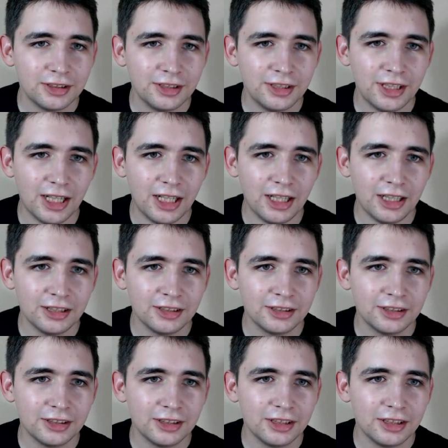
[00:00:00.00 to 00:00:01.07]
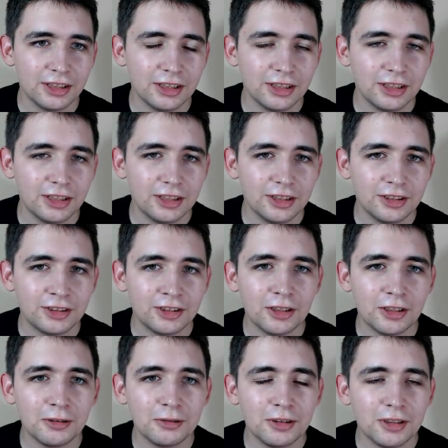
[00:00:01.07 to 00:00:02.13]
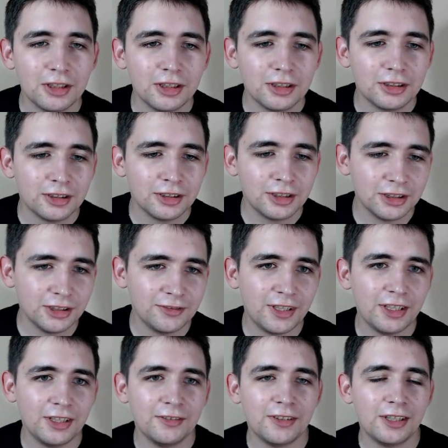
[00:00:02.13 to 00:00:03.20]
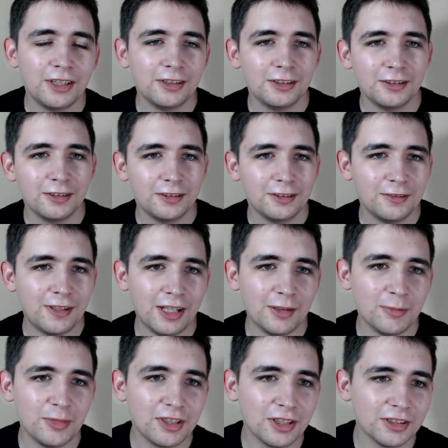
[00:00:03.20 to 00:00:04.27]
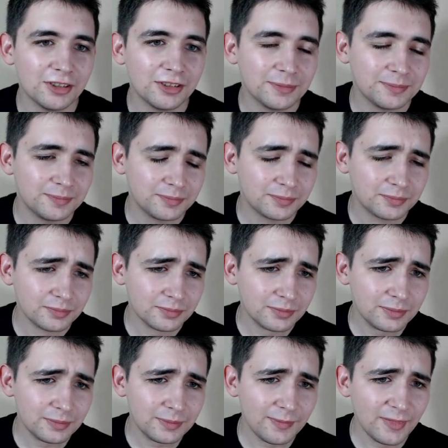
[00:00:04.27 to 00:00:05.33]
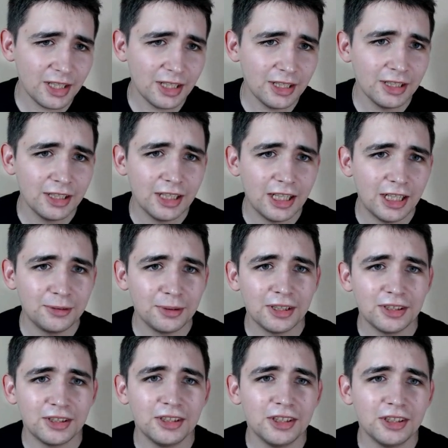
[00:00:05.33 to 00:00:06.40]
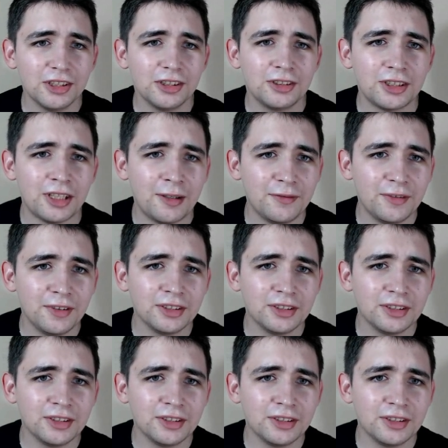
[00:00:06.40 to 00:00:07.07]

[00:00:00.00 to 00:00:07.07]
Yeah, so this is very, very fun, because as you can see, this is something